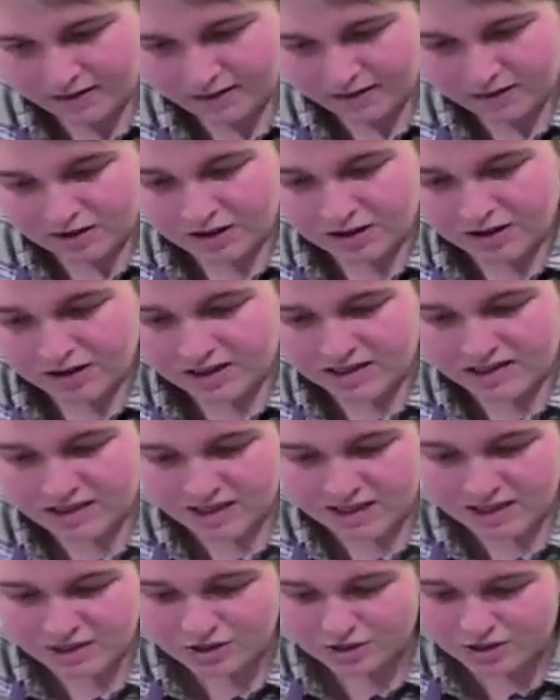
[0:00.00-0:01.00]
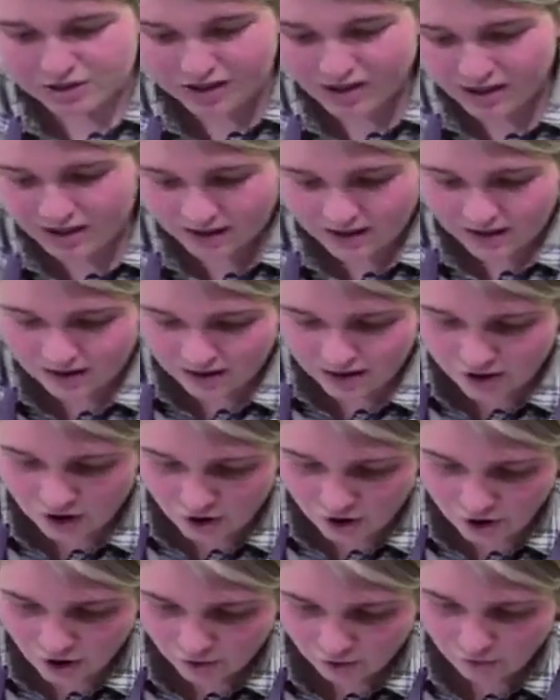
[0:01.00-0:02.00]
So these, as you see,
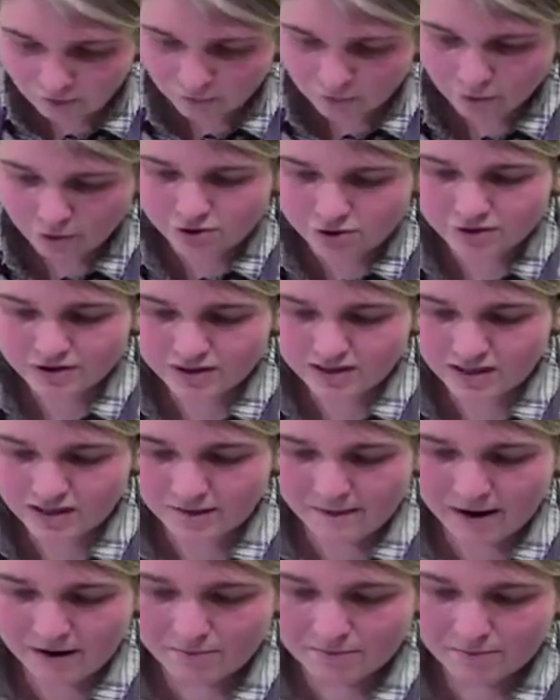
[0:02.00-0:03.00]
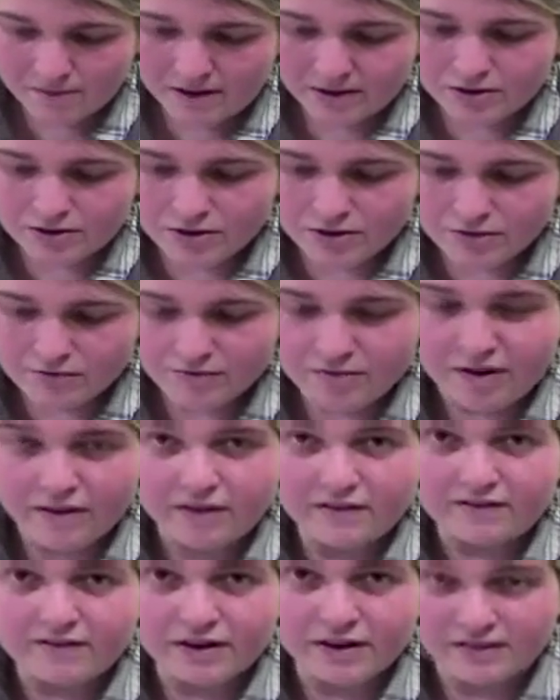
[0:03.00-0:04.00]
no water has come out because of
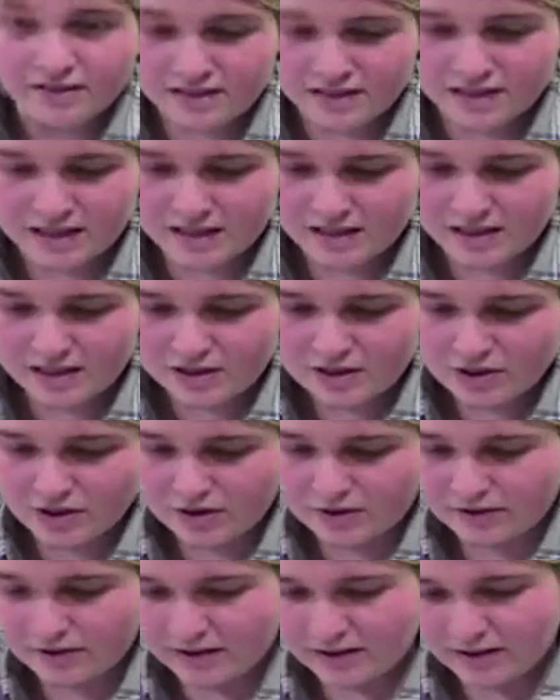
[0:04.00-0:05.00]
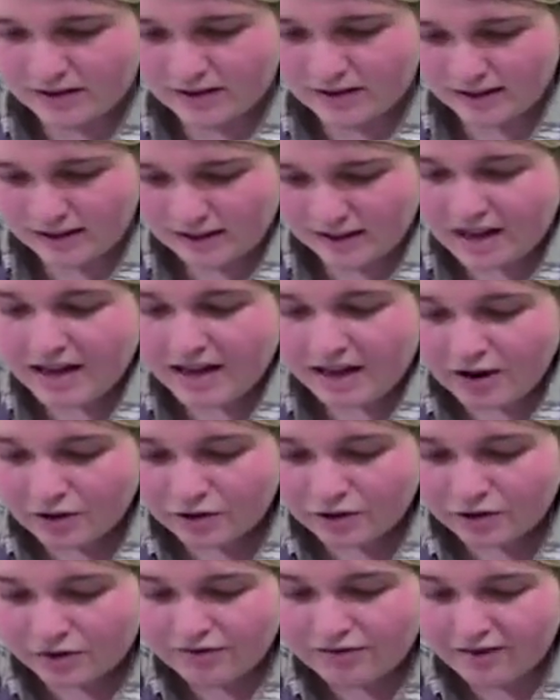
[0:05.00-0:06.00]
the vigorous heat. So
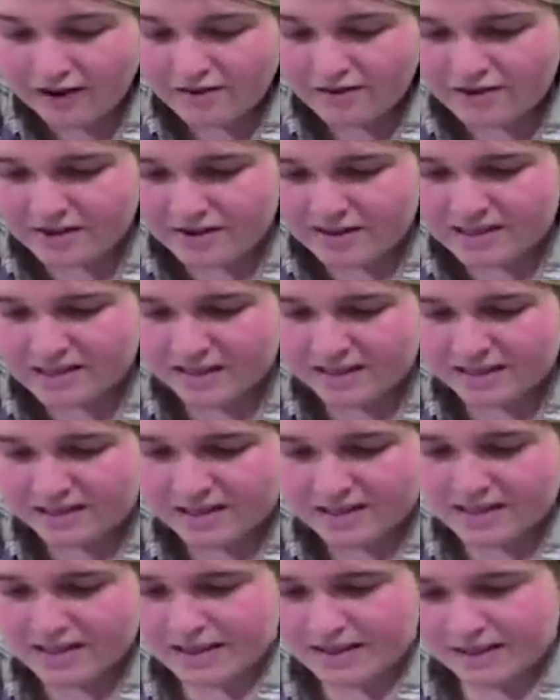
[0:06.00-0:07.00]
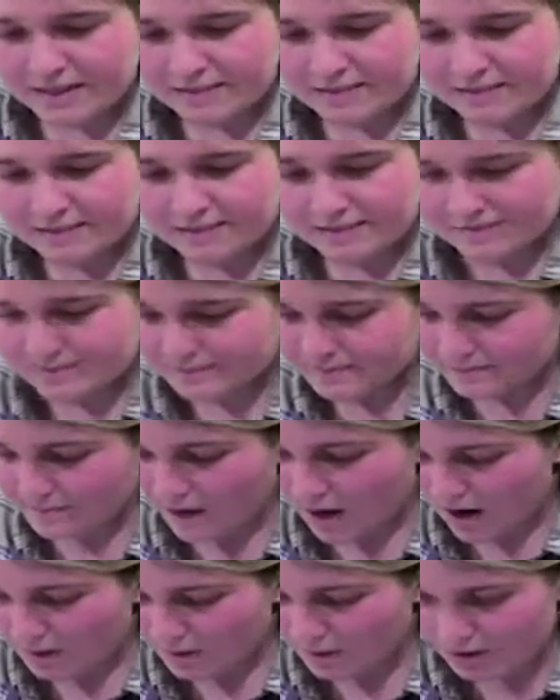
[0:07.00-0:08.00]
all the flavor has stayed inside.
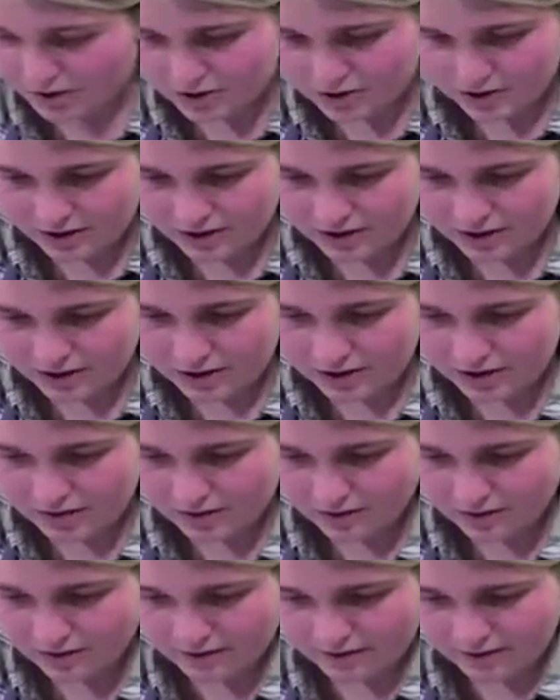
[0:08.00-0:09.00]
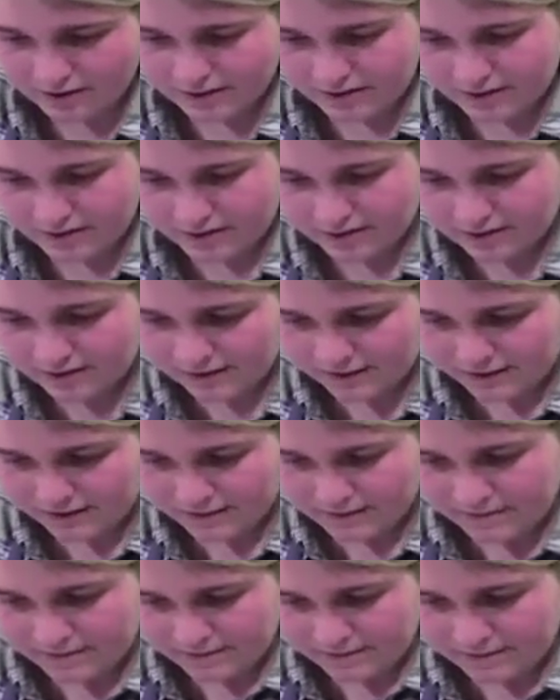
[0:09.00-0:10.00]
Now I'm gonna turn these off
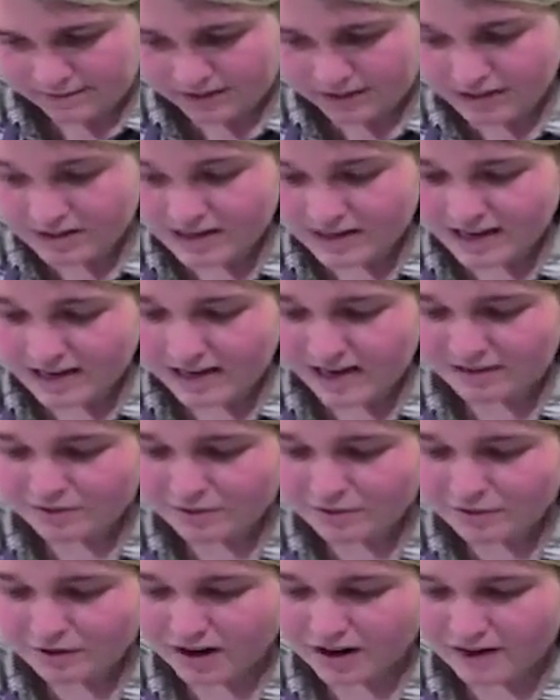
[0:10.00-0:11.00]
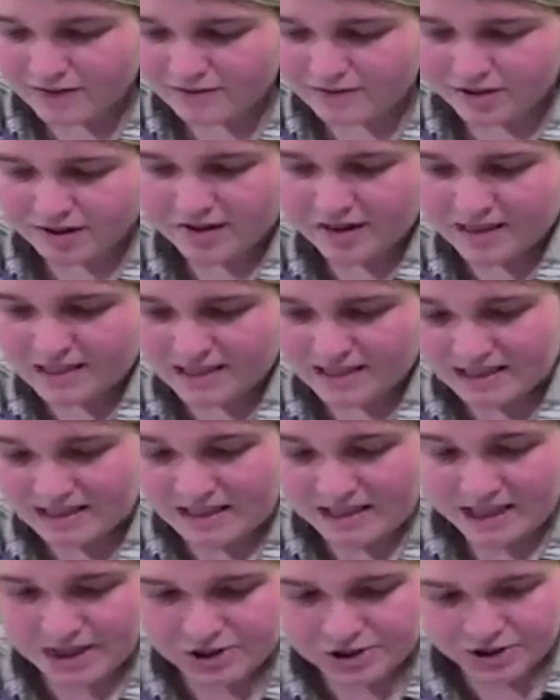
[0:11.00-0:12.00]
because they have arrived to their
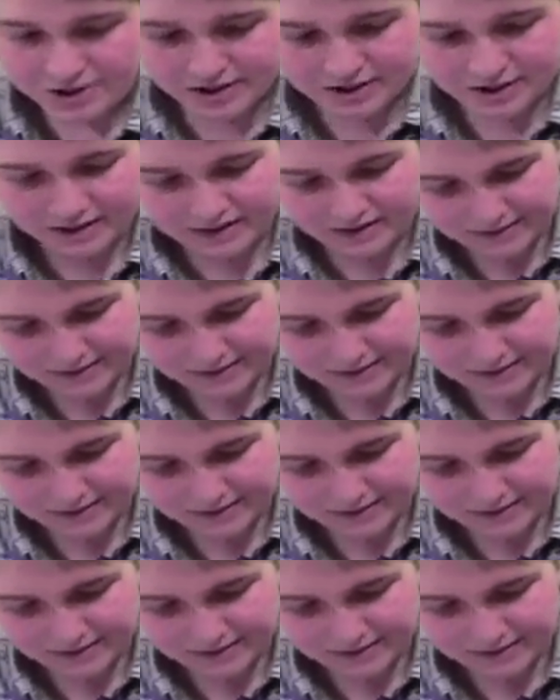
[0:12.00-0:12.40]
destination